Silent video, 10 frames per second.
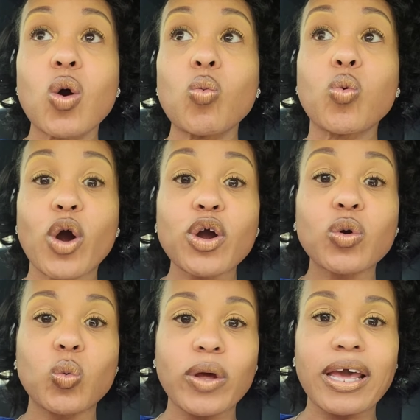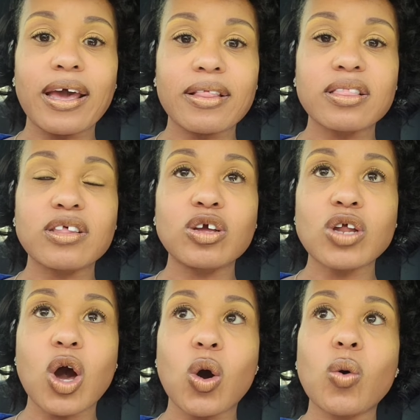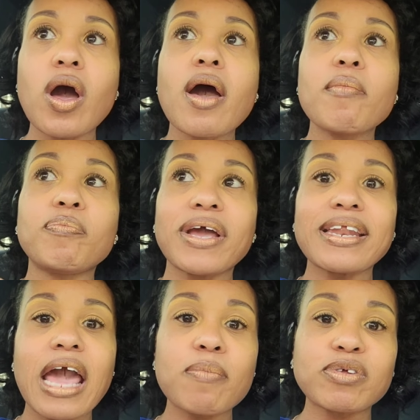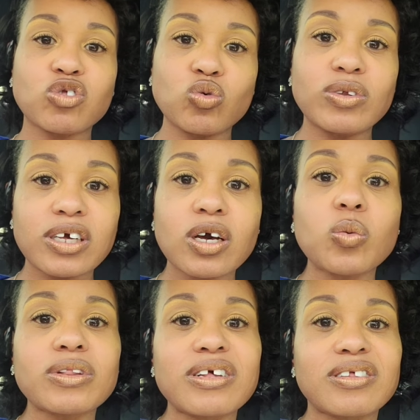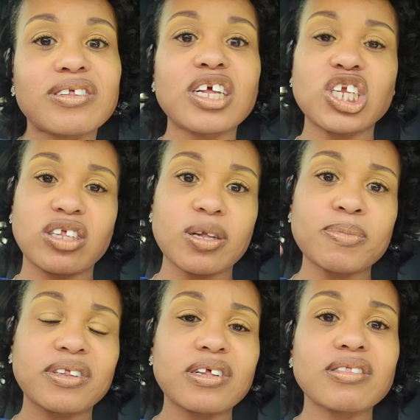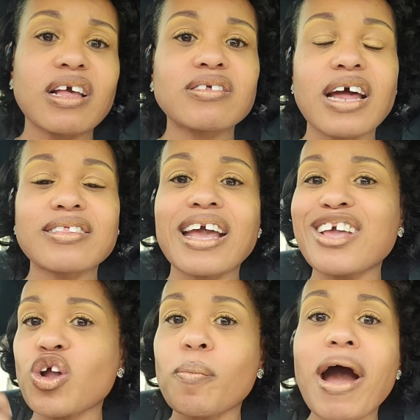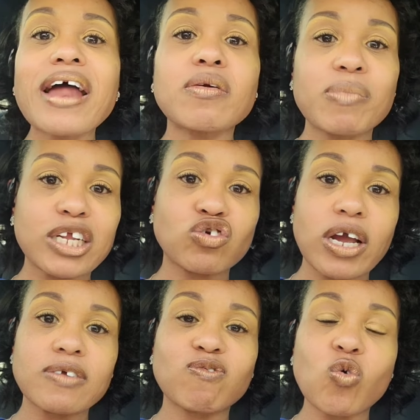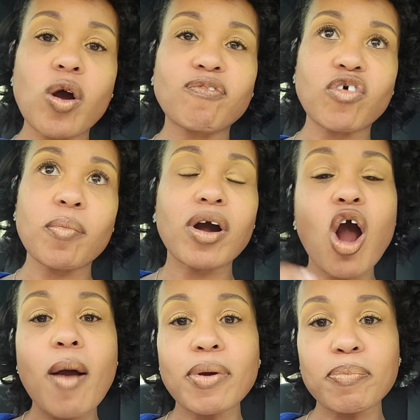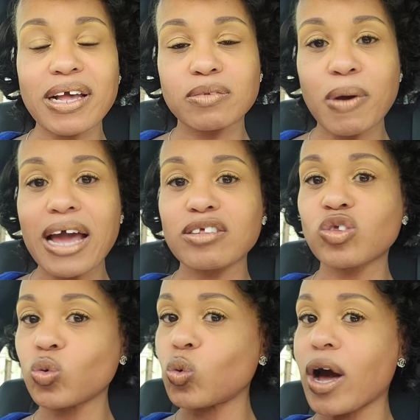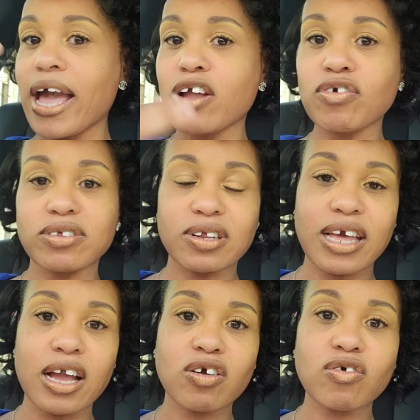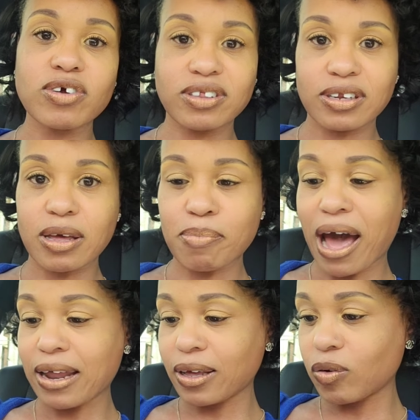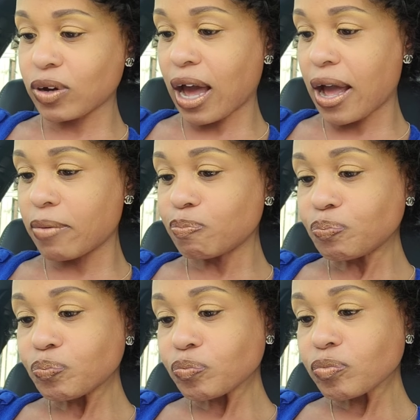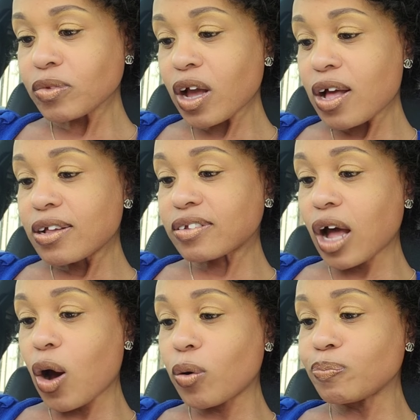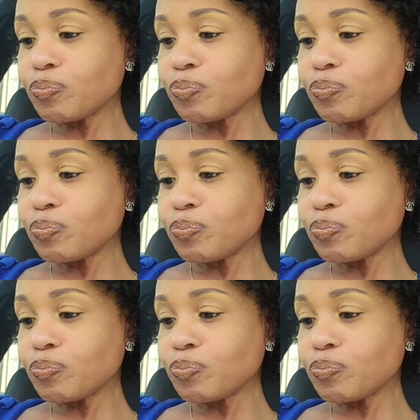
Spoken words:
work with, being able to deal with these ascension symptoms and things like that, and your body being transformed from a carbon-based body to a crystalline body, okay? So,